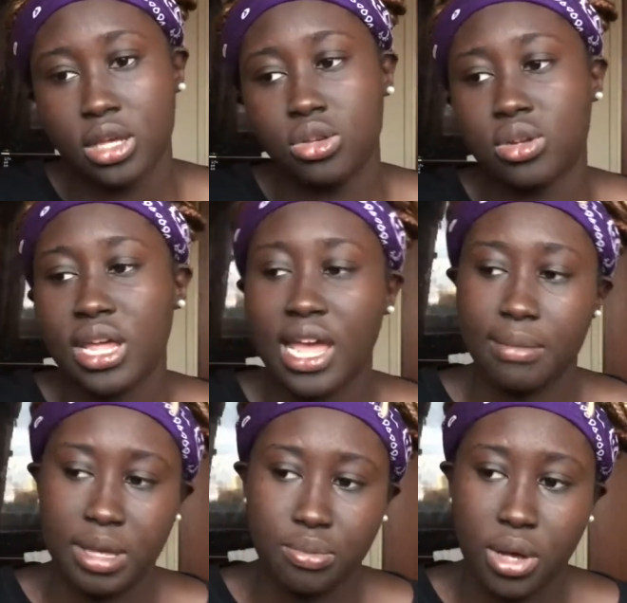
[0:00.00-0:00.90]
you'd
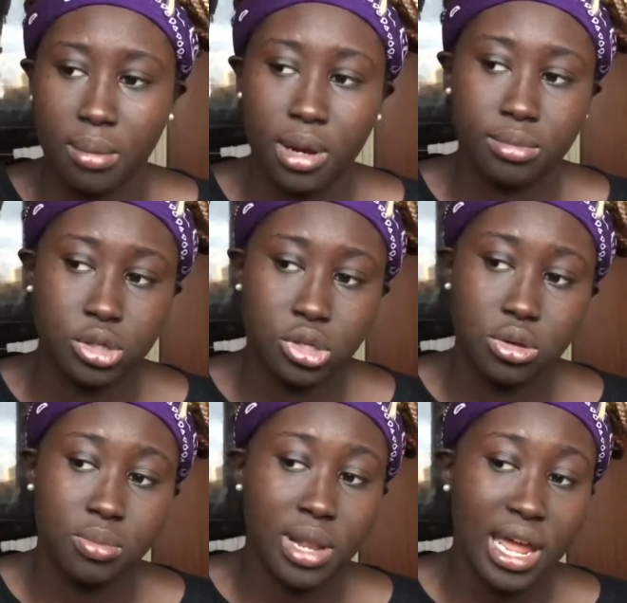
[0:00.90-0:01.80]
get people coming up to
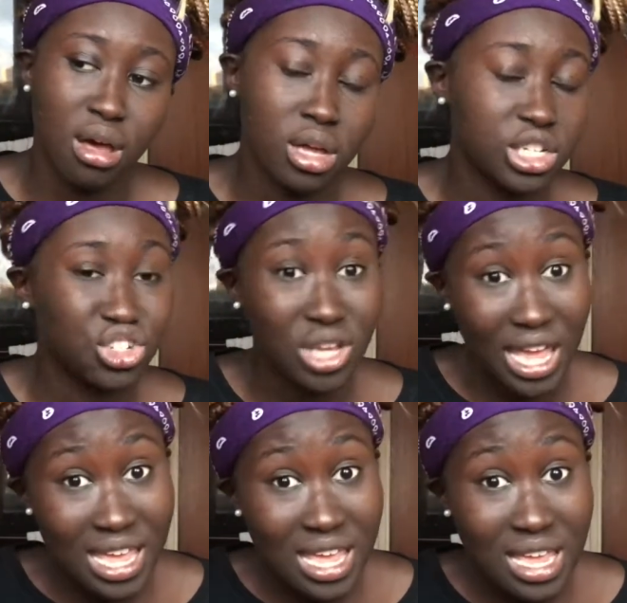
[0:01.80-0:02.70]
you, be like, oh, did you
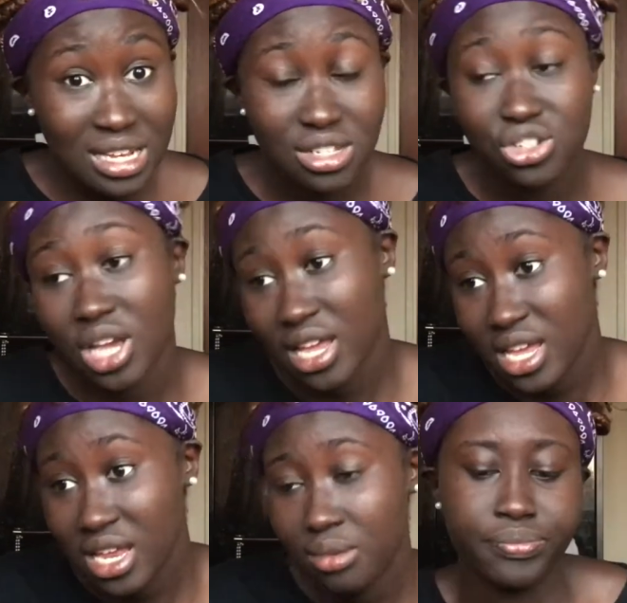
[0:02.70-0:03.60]
get in? Did you get
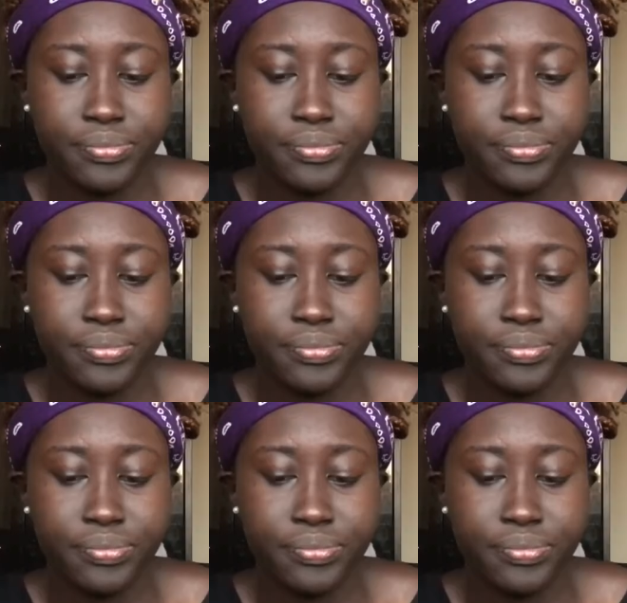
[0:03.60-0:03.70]
in?